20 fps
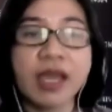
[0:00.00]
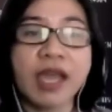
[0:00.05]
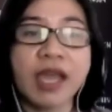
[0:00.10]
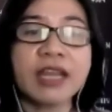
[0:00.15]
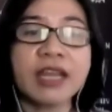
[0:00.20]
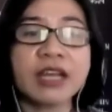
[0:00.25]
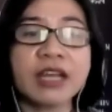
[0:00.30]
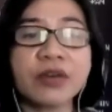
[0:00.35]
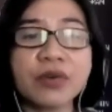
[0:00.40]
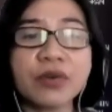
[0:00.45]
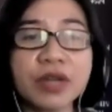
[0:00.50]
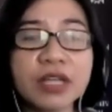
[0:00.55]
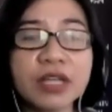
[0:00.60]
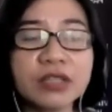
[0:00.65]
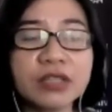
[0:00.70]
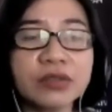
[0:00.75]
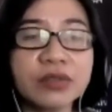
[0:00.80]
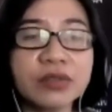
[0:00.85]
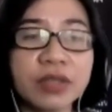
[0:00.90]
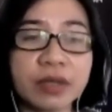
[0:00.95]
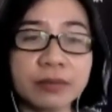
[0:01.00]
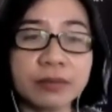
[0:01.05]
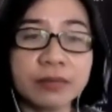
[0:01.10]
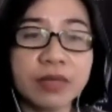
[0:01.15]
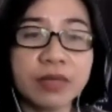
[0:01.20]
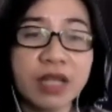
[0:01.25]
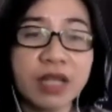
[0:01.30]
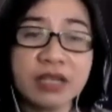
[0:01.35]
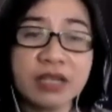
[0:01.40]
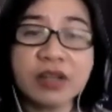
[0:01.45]
And according to
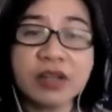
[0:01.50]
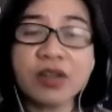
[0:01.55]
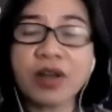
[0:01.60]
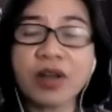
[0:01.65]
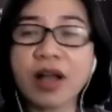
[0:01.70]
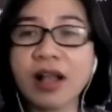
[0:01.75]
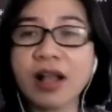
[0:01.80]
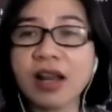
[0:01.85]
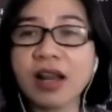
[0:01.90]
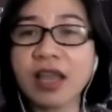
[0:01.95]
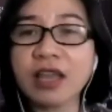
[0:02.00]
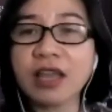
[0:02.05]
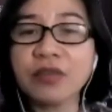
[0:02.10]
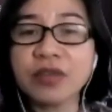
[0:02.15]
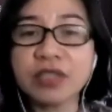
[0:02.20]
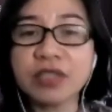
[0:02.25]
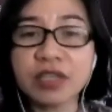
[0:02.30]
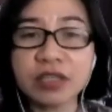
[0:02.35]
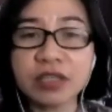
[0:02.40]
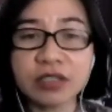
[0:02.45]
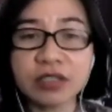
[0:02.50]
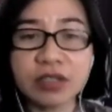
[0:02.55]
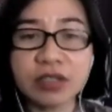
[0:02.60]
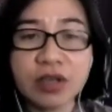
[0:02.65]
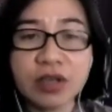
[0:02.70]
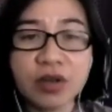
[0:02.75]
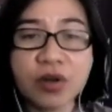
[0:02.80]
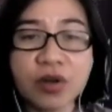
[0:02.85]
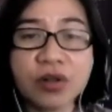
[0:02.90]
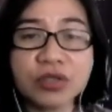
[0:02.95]
them, the local languages
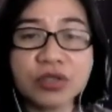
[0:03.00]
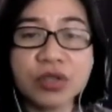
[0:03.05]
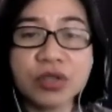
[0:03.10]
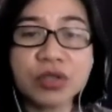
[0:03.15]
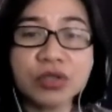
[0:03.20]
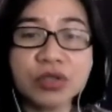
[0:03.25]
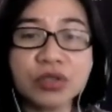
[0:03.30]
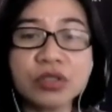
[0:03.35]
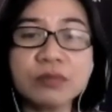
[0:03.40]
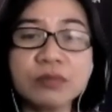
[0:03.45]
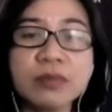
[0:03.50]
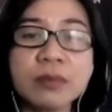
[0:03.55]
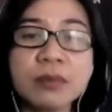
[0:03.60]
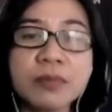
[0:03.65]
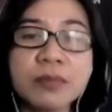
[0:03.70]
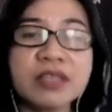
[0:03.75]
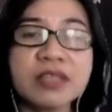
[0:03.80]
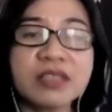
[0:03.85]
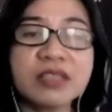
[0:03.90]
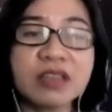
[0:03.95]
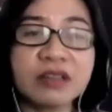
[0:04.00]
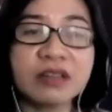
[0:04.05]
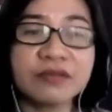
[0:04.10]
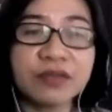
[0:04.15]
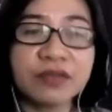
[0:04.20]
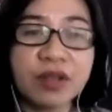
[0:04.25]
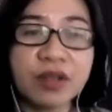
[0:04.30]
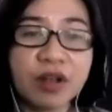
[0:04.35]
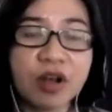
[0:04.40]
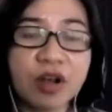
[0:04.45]
also should be preserved
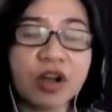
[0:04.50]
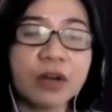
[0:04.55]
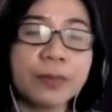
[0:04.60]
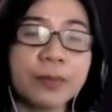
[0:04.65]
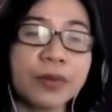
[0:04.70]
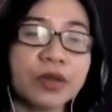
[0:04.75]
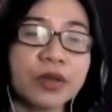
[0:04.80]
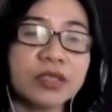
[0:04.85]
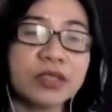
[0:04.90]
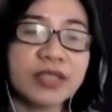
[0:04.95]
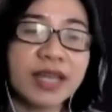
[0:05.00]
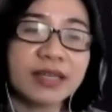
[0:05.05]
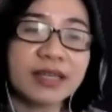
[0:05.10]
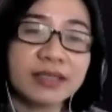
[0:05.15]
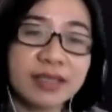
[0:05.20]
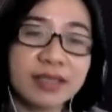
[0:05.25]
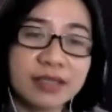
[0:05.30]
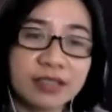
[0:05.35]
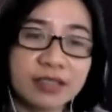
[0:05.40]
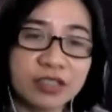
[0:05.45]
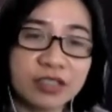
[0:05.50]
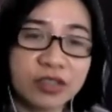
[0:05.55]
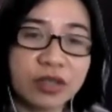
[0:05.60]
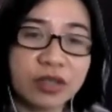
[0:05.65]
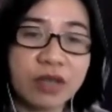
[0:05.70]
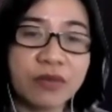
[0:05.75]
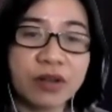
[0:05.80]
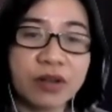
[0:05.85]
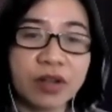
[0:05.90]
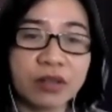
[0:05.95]
or protected so
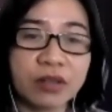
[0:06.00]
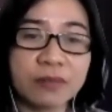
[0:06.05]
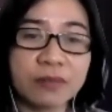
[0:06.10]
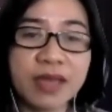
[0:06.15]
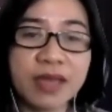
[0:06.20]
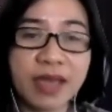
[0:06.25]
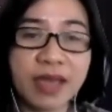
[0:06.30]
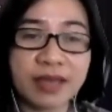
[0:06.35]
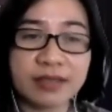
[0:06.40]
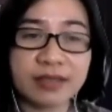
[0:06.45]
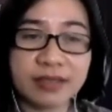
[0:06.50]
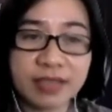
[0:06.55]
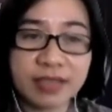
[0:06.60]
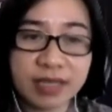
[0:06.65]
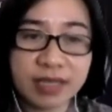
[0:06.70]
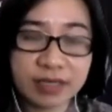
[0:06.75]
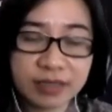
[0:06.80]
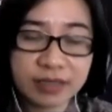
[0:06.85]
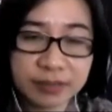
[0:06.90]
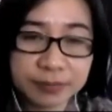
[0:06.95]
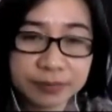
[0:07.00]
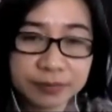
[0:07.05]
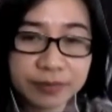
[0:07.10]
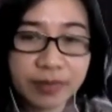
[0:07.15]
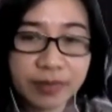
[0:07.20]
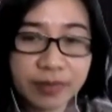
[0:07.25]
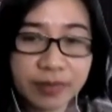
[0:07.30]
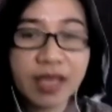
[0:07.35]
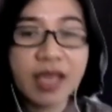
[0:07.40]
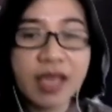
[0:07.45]
they will not be extinct.
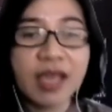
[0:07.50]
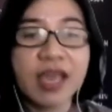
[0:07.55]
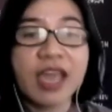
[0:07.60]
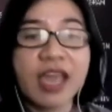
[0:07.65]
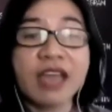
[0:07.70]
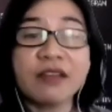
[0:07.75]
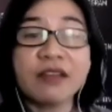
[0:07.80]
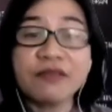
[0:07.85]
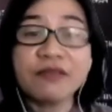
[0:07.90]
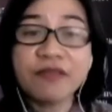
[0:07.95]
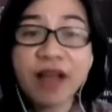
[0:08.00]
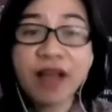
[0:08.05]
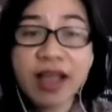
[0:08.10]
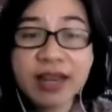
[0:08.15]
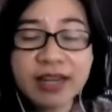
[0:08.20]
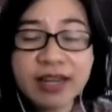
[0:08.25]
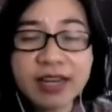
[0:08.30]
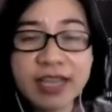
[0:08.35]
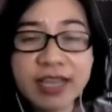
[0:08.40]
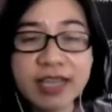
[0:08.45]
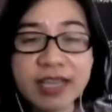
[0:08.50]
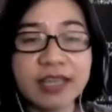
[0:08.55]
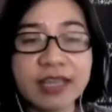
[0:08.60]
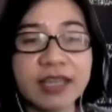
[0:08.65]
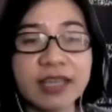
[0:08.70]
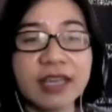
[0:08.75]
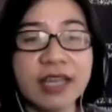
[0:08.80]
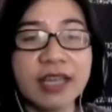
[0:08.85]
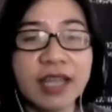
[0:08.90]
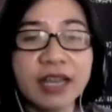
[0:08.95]
And
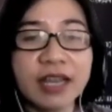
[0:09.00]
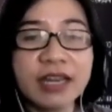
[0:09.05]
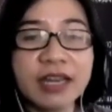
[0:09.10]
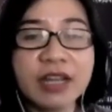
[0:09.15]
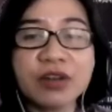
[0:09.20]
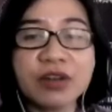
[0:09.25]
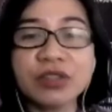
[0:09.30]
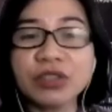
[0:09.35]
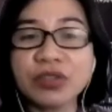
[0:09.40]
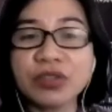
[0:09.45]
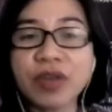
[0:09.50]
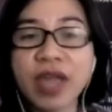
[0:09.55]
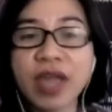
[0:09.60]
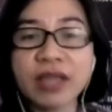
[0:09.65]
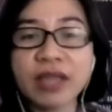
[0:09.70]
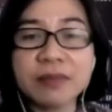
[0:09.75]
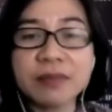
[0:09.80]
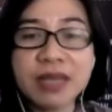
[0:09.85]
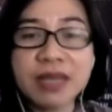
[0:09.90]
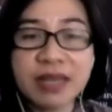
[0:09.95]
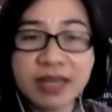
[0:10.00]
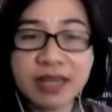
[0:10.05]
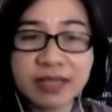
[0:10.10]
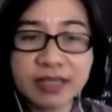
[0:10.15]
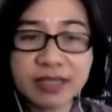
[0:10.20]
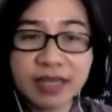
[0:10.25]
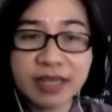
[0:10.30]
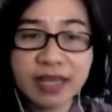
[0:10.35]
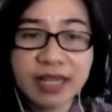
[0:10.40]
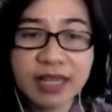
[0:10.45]
finally, they also admitted
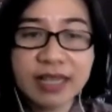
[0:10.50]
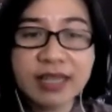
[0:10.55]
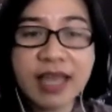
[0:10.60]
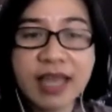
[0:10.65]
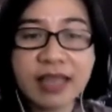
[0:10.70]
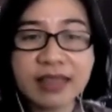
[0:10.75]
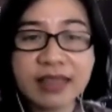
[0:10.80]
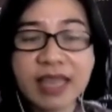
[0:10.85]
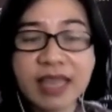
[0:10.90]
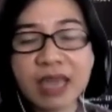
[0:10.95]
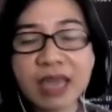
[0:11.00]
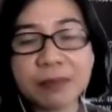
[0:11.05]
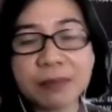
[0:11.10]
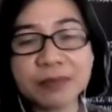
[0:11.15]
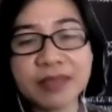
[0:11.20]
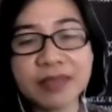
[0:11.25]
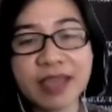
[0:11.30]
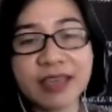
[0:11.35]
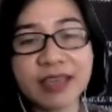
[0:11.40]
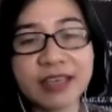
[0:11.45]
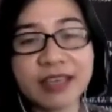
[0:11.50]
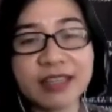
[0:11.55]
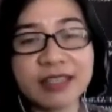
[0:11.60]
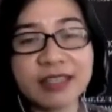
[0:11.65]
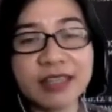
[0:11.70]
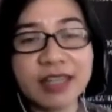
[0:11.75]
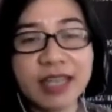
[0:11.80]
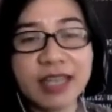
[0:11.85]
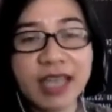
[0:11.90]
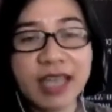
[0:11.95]
that they have
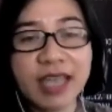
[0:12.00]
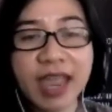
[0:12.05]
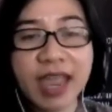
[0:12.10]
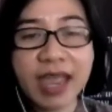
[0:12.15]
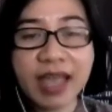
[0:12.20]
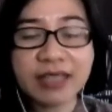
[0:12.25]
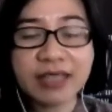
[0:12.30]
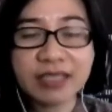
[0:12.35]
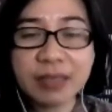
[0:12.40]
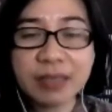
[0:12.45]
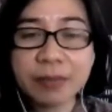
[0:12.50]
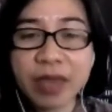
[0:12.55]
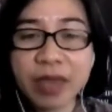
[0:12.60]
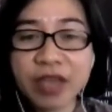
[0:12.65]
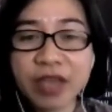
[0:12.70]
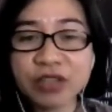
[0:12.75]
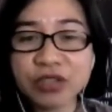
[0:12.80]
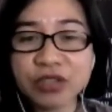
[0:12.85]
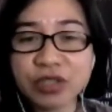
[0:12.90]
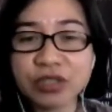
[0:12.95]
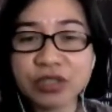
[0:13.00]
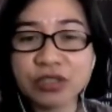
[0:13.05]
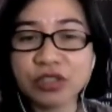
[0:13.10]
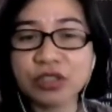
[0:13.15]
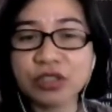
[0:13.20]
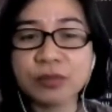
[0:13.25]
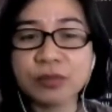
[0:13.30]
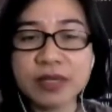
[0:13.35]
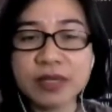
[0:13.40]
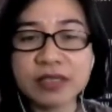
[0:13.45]
taken some actions
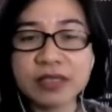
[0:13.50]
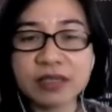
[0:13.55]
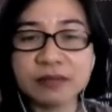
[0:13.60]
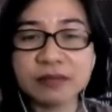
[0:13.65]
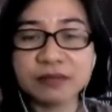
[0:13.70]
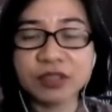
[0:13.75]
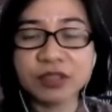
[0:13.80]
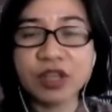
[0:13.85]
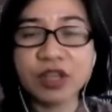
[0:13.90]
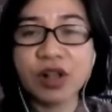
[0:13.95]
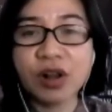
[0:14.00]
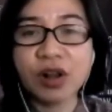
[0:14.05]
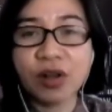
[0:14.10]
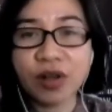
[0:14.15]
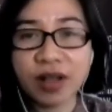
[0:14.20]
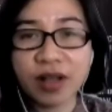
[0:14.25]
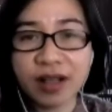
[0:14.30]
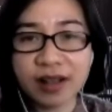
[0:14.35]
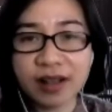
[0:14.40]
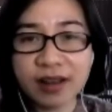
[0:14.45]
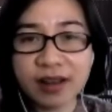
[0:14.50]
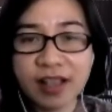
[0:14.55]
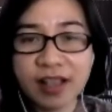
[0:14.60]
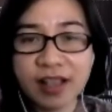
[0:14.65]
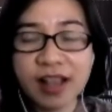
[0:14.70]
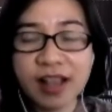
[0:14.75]
to preserve local